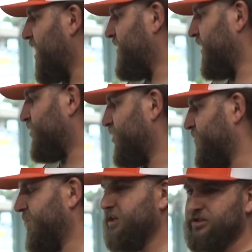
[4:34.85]
and that's
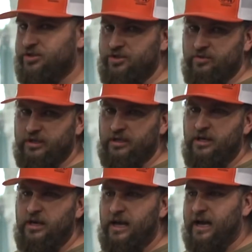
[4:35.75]
just because the tuning
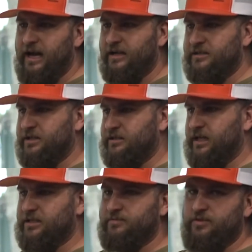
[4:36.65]
adds uh,
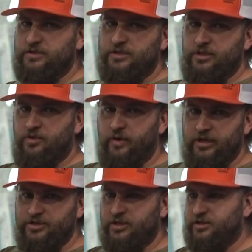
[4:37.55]
decimals to the
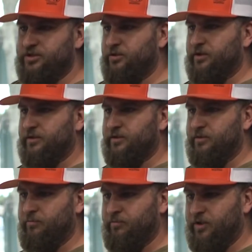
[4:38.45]
equation, and so the, the,